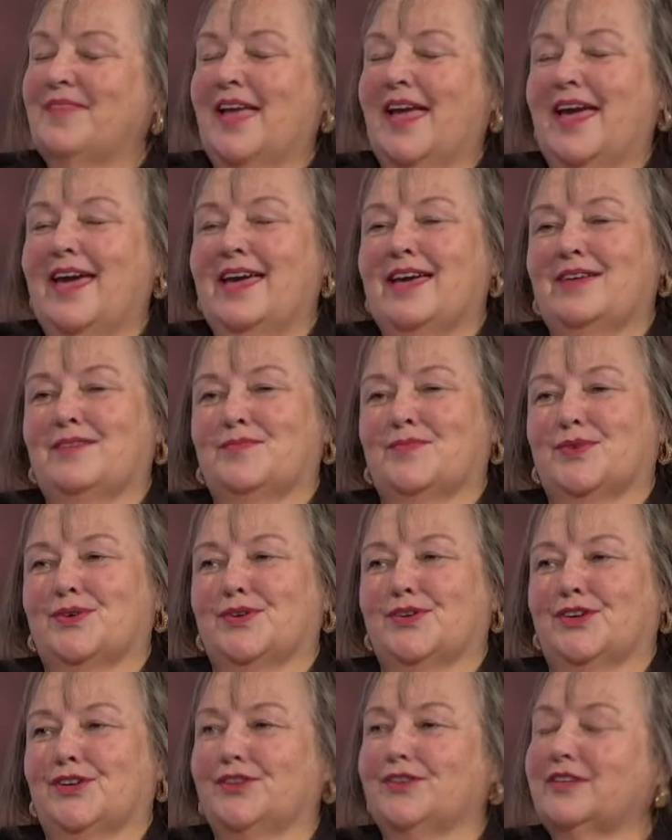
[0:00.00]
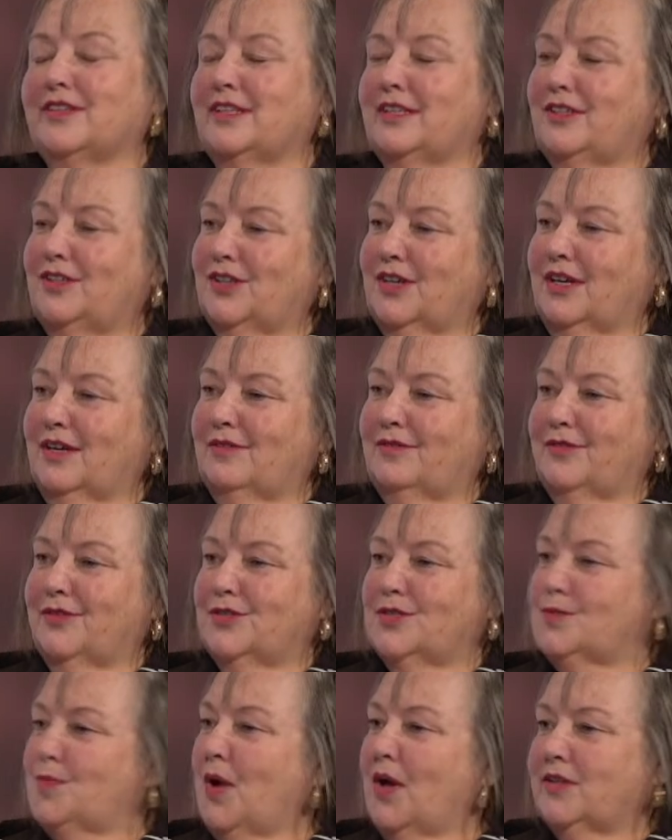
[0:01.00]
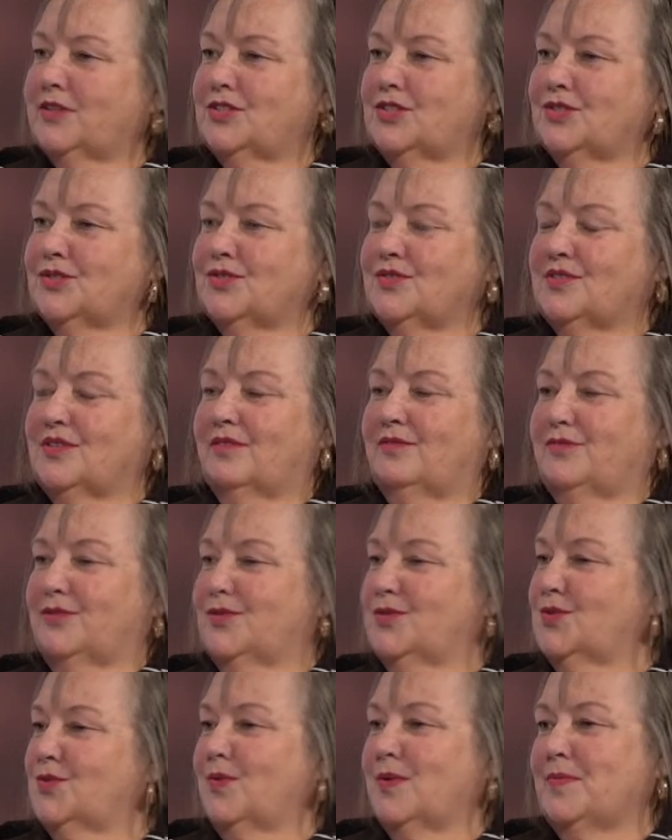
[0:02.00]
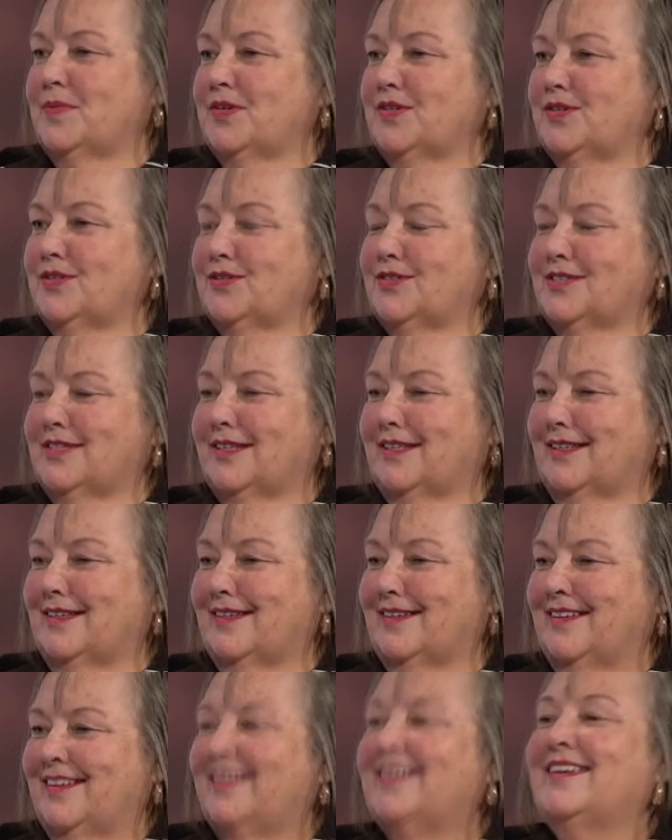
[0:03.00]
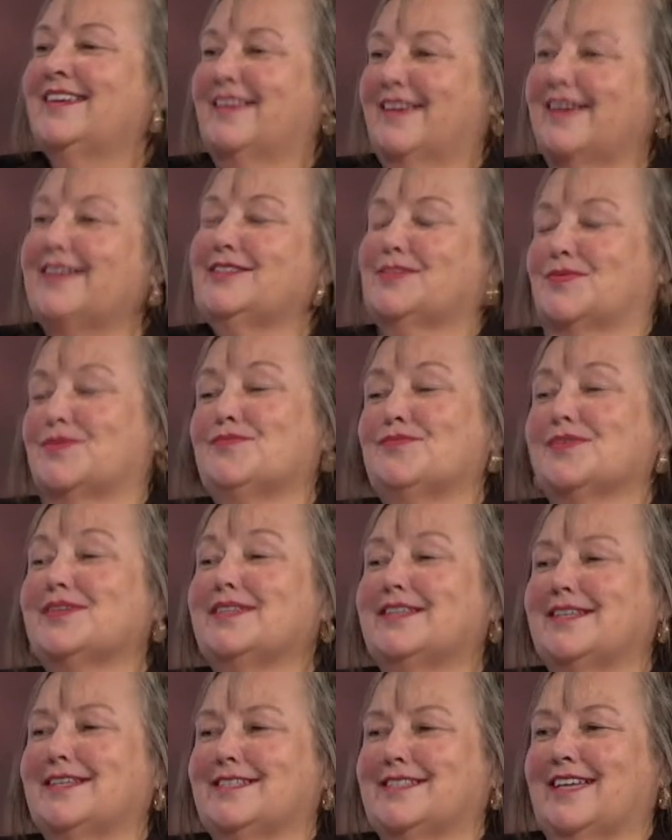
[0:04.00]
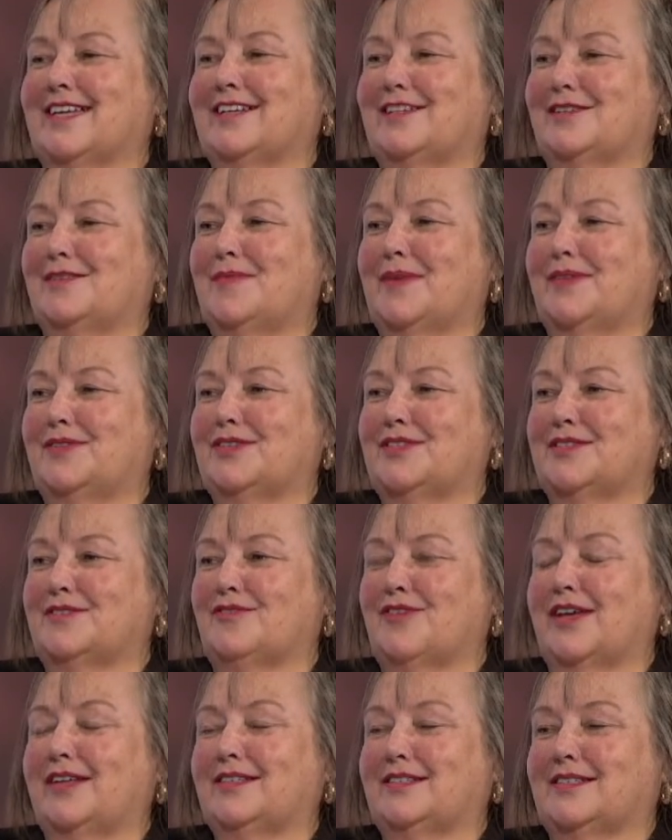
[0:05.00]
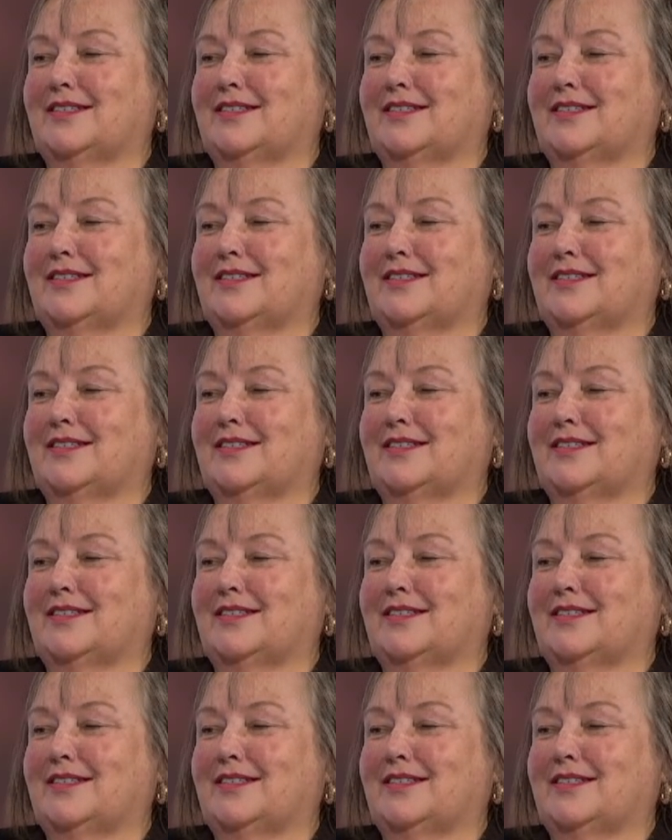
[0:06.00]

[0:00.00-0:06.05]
And we're currently looking for sponsors and for swimmers. And yes, we're really excited about this event.